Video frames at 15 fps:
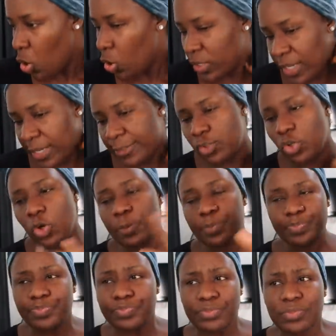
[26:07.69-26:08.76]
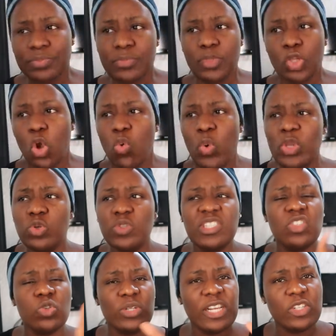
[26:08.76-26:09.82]
Okay, so when you
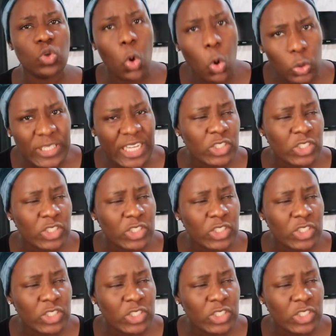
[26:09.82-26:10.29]
see someone that is old,